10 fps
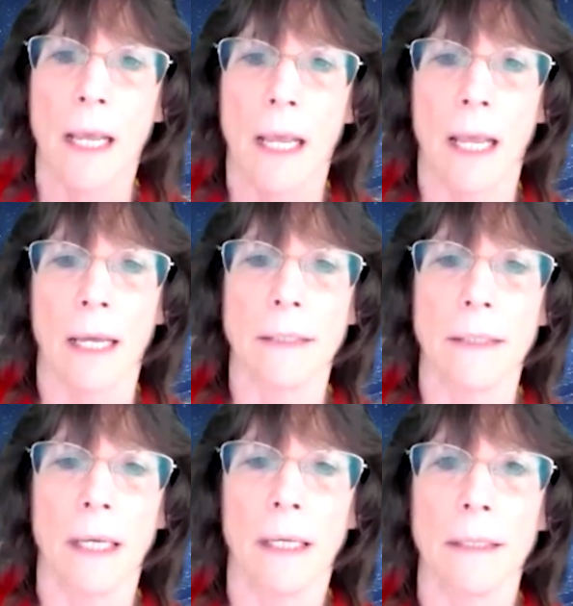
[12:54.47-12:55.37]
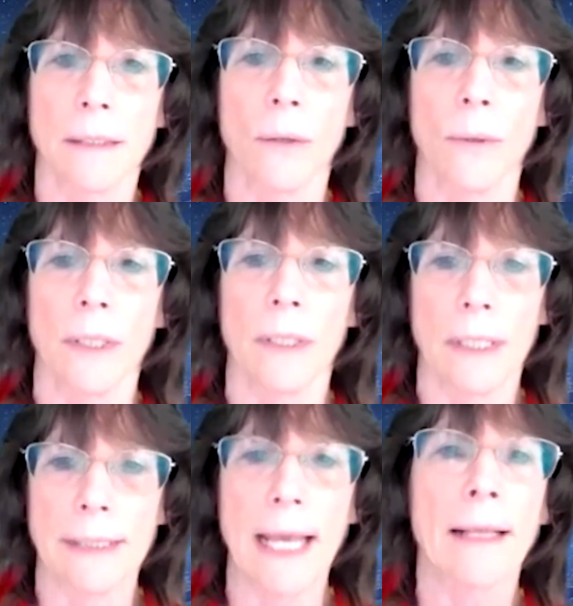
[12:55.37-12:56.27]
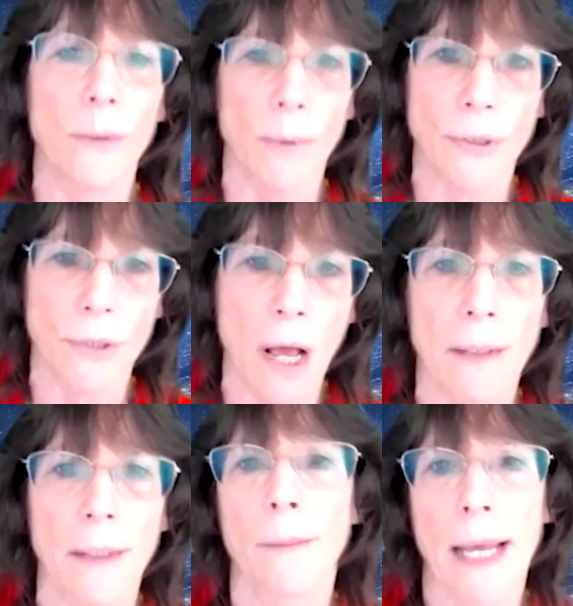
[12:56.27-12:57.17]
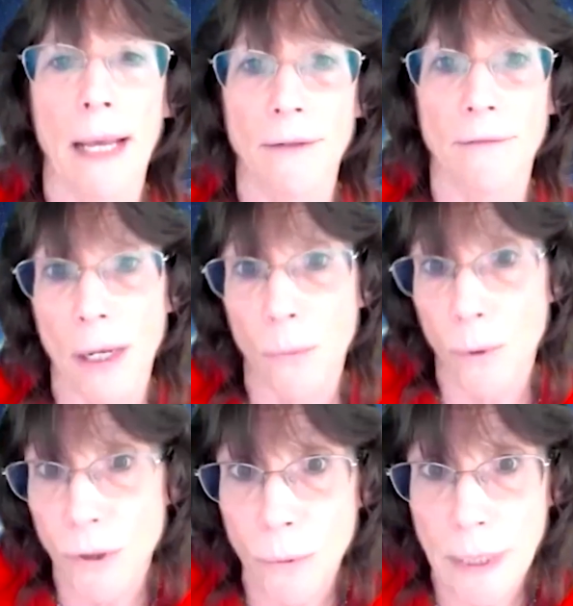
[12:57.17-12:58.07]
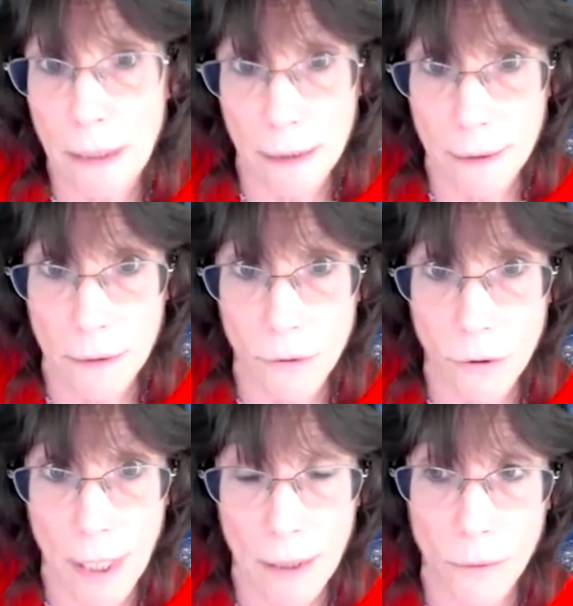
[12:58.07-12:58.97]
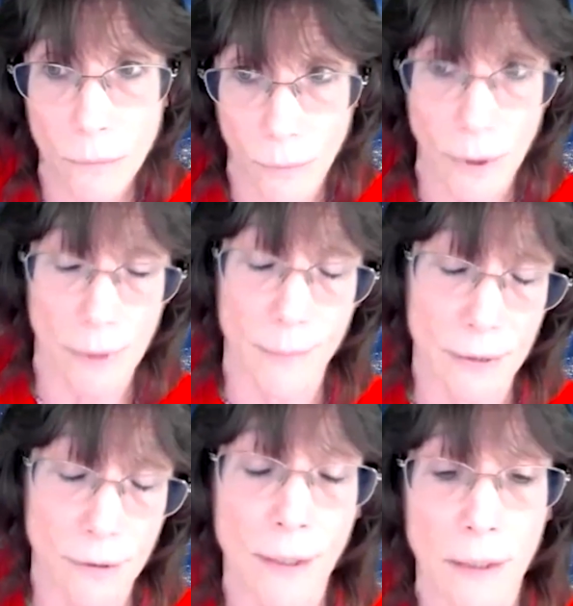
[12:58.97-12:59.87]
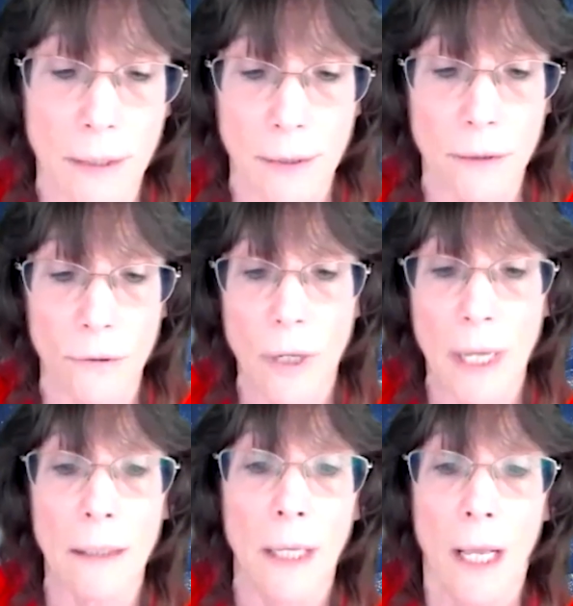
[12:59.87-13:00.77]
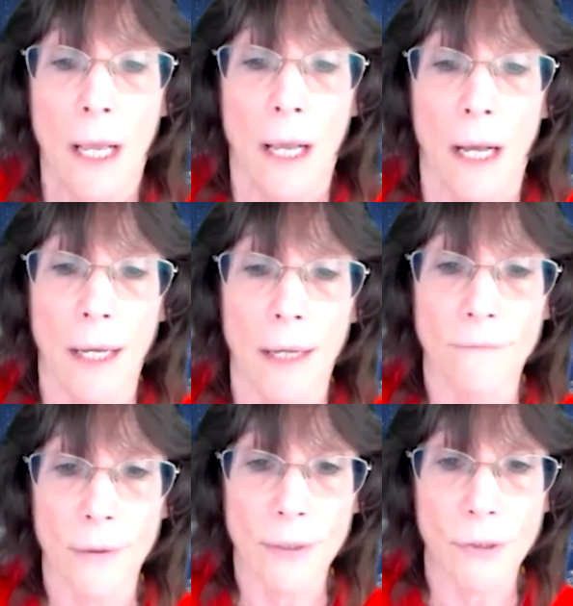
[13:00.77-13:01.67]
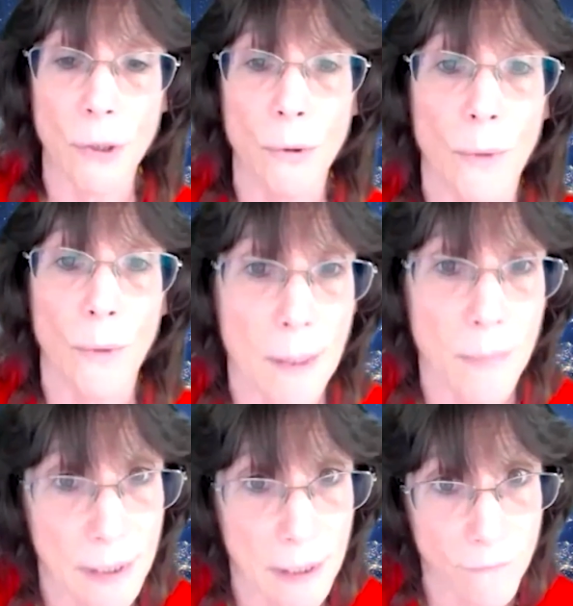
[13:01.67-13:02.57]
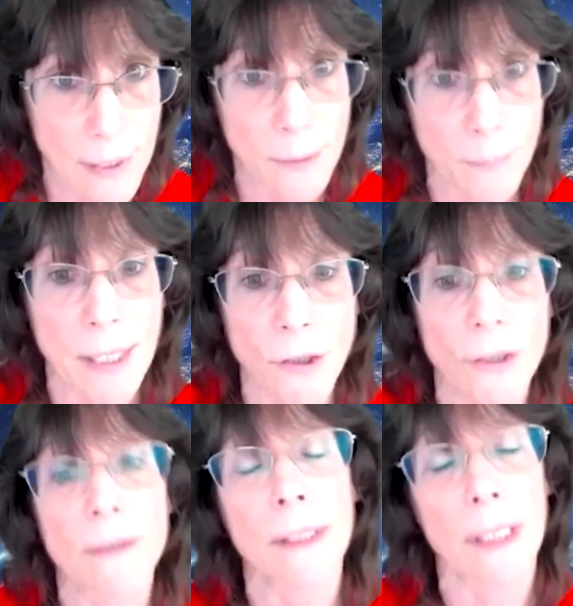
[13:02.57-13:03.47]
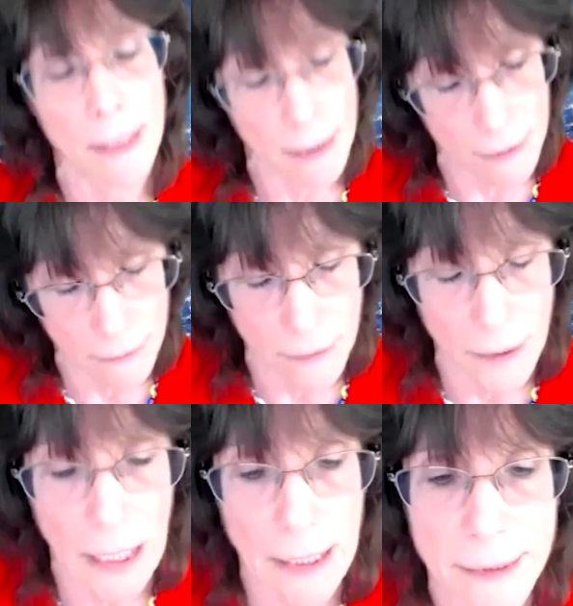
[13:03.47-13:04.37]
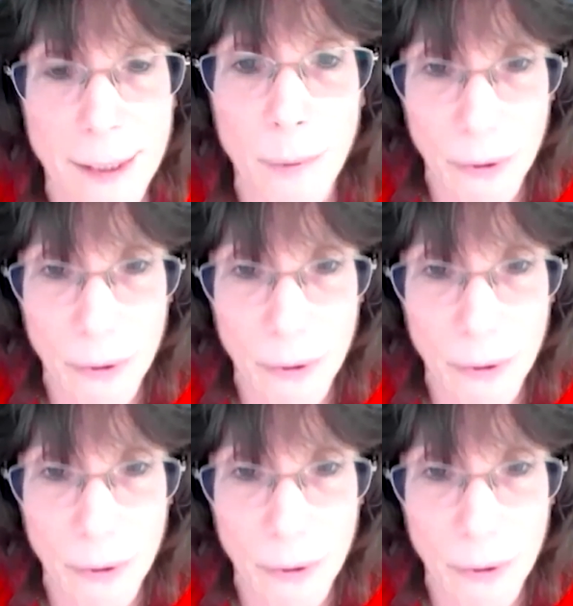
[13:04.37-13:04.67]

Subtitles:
And so exactly what you're talking about. In fact, we're doing a clinical trial. We're going to be starting a clinical trial very soon with ME/CFS patients, again, similar